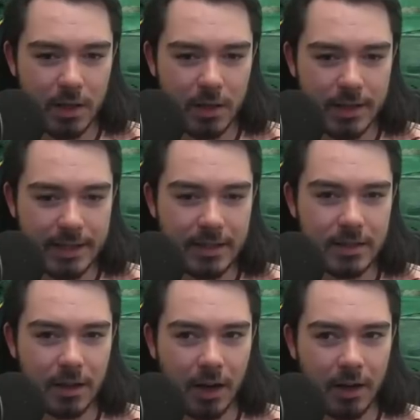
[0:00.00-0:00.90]
This
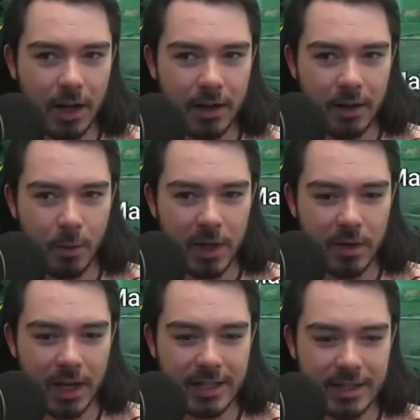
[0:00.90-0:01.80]
is... Uh, I don't know what you
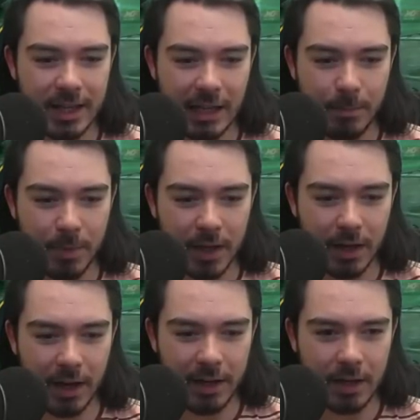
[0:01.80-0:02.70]
guys think, but
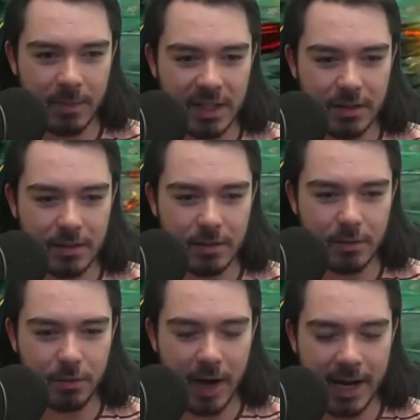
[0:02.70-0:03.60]
I'm going to be
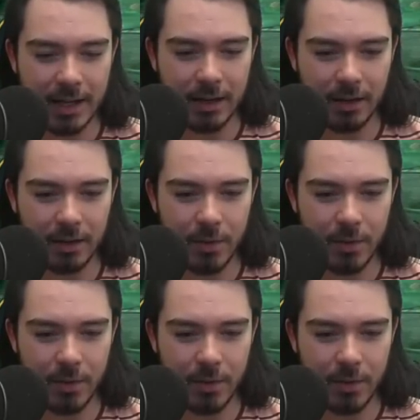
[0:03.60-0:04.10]
frank here.